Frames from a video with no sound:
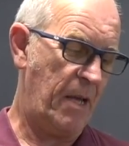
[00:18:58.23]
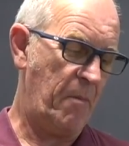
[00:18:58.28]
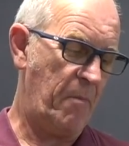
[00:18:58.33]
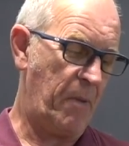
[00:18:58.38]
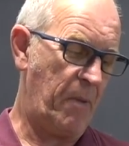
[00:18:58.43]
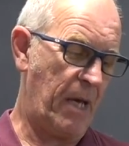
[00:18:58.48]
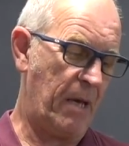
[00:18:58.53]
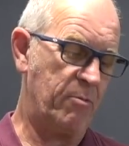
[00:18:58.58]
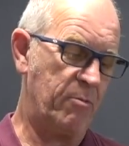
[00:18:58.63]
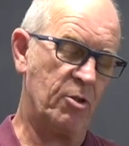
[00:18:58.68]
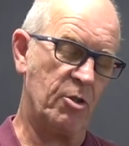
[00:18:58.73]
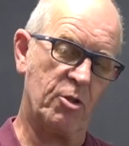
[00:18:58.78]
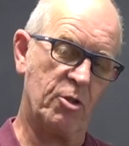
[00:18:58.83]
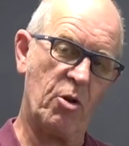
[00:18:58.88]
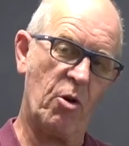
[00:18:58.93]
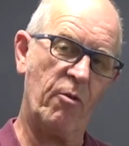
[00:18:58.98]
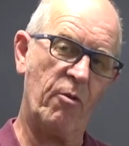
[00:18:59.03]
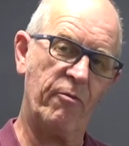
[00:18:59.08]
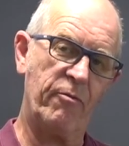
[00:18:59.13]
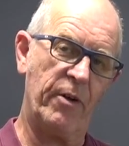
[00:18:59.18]
be able to
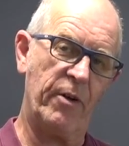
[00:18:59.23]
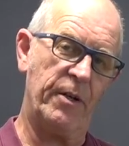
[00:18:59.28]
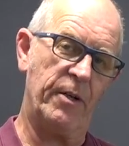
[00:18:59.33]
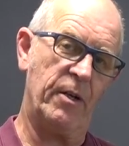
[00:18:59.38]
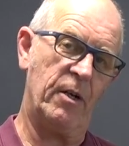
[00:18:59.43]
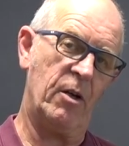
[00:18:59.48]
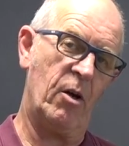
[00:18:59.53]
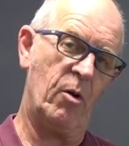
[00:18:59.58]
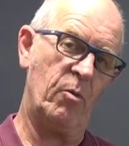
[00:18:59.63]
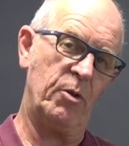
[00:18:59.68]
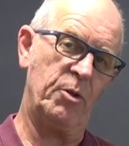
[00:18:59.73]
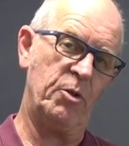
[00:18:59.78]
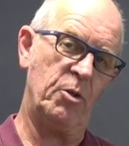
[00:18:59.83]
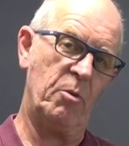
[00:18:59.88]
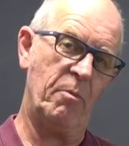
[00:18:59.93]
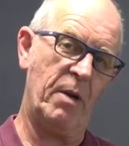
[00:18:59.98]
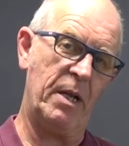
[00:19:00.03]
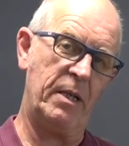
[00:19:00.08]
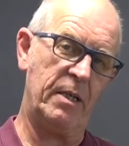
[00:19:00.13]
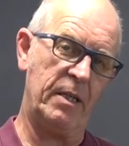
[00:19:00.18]
tongue feed her like we do
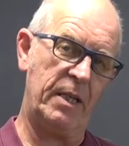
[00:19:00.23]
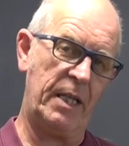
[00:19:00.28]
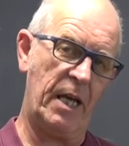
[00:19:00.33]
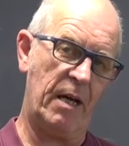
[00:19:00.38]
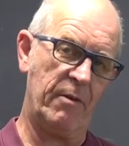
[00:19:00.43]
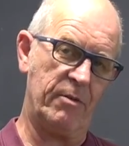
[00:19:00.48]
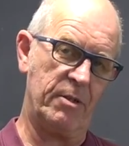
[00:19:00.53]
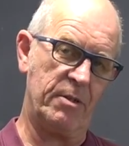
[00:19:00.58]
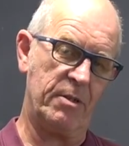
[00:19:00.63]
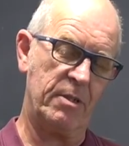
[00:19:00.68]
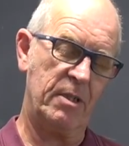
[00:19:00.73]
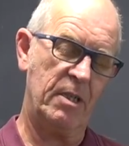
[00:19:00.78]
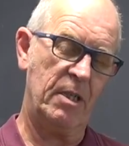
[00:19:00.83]
many of the others.